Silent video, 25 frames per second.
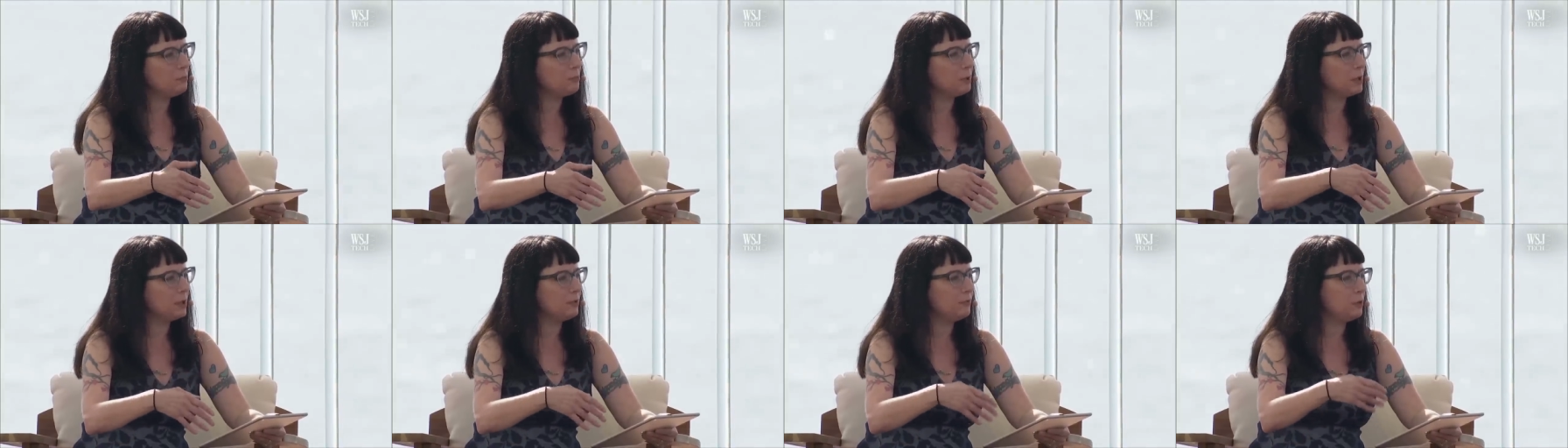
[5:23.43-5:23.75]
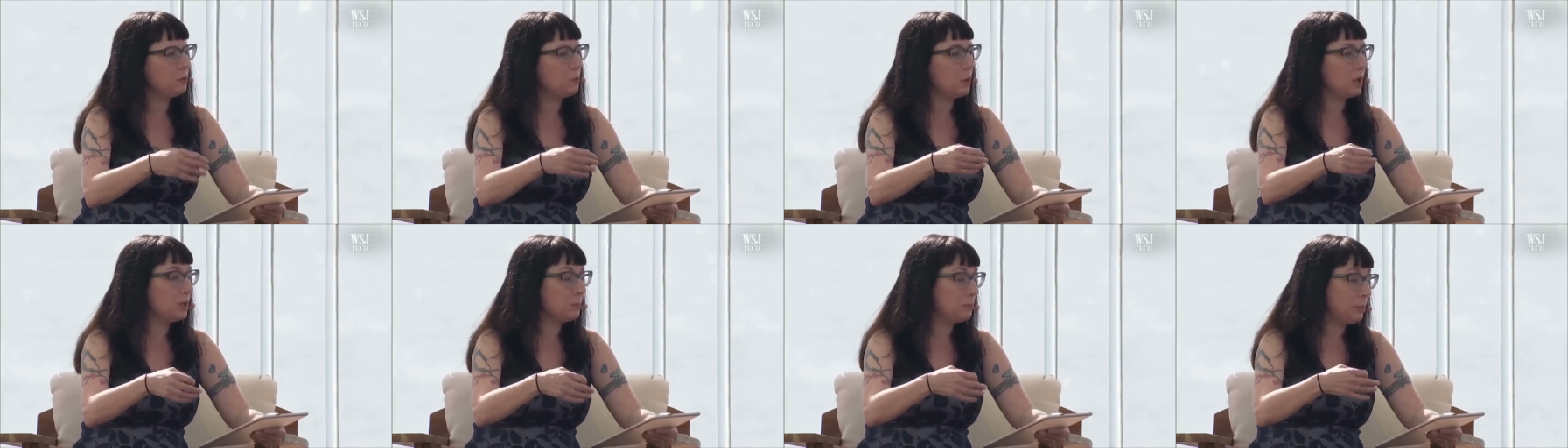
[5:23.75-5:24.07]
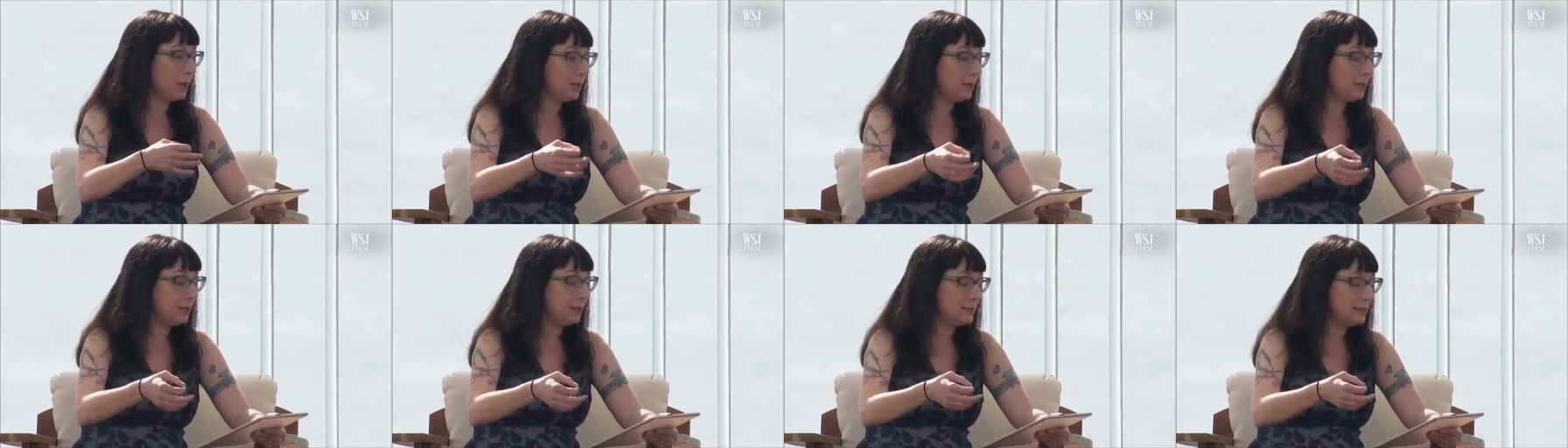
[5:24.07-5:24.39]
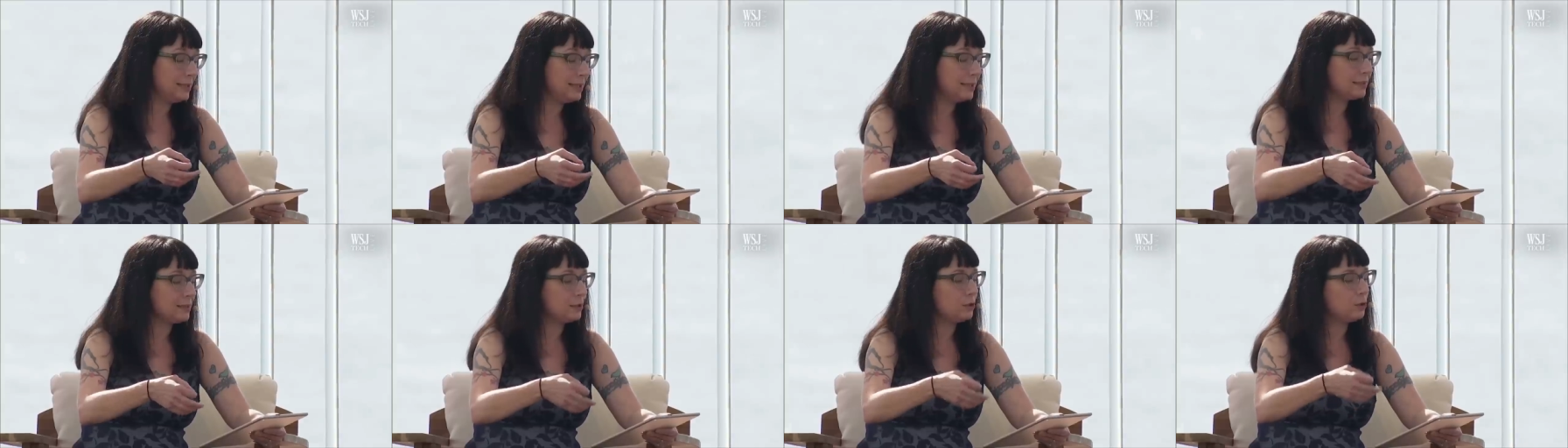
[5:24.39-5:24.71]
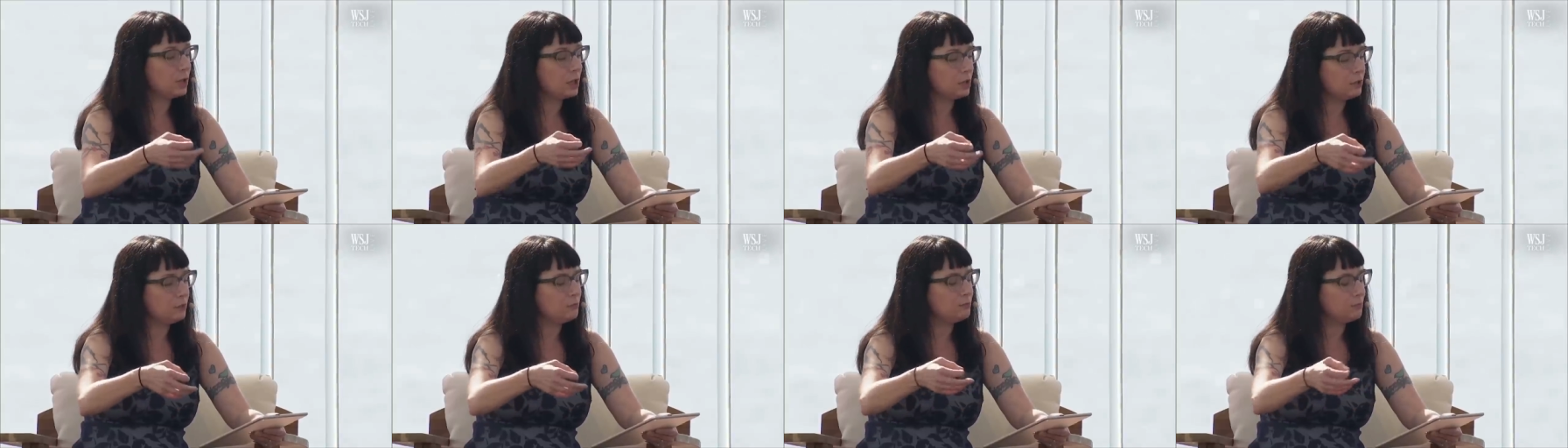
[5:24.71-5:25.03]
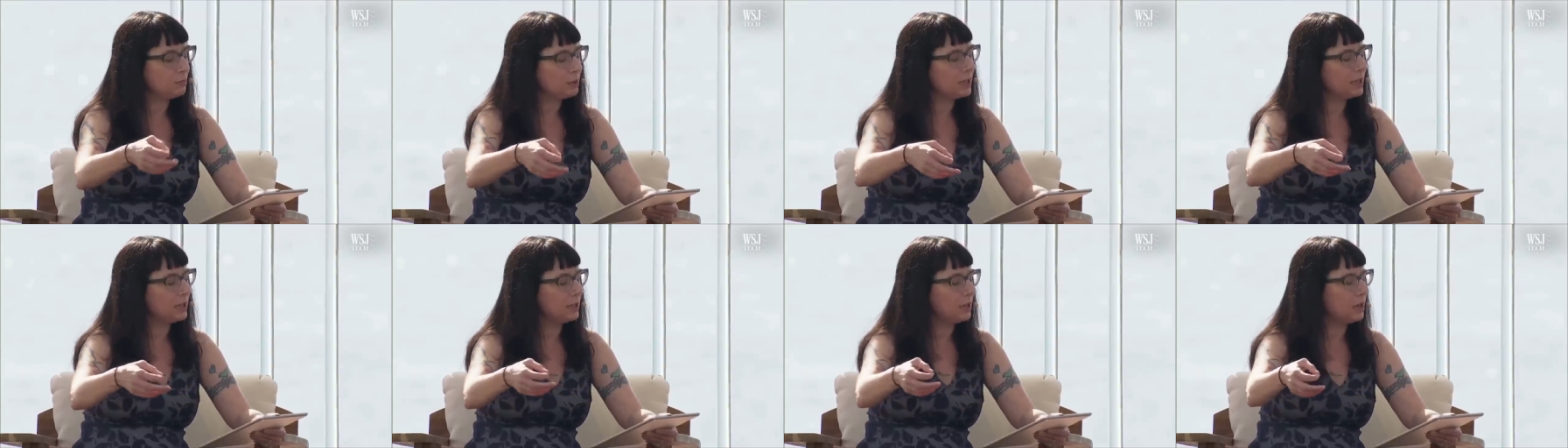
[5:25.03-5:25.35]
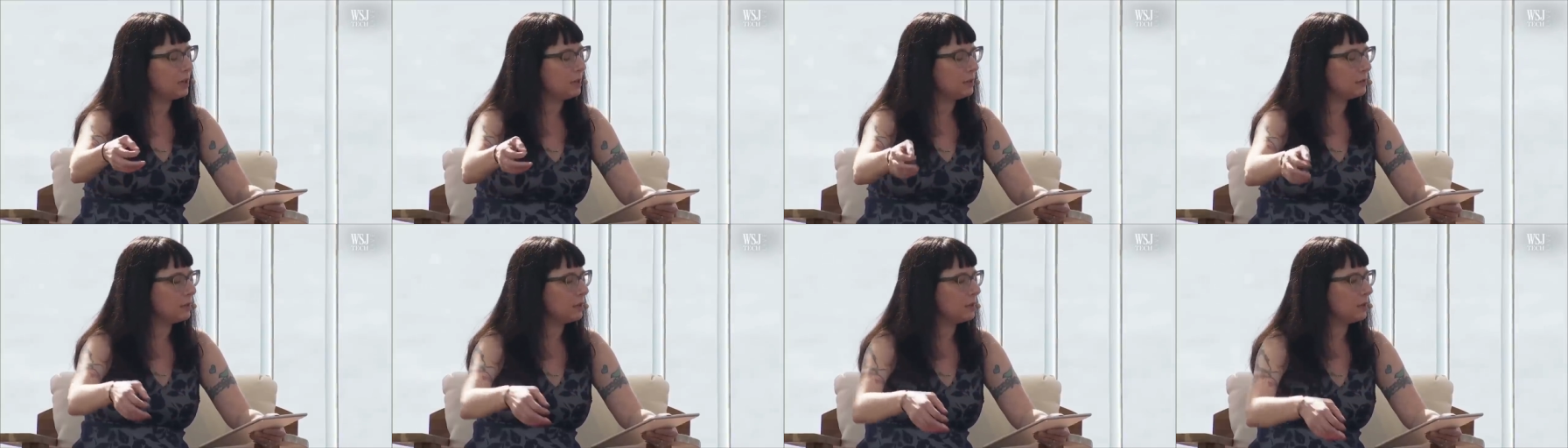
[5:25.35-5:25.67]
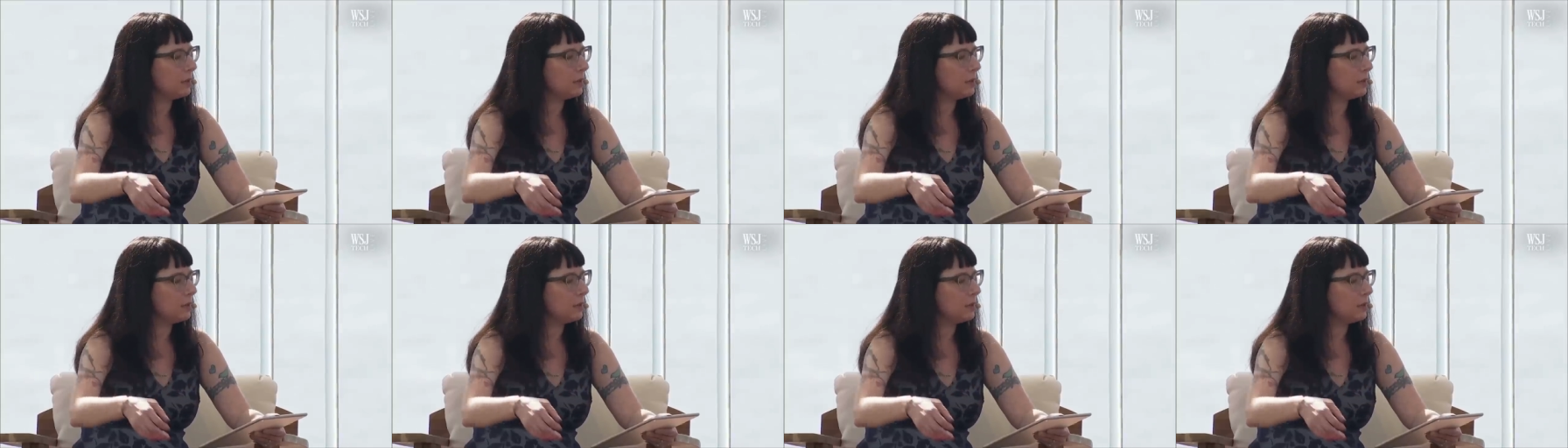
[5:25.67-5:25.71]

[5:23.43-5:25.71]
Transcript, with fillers: but if you want to buy it on disc, you could play it on,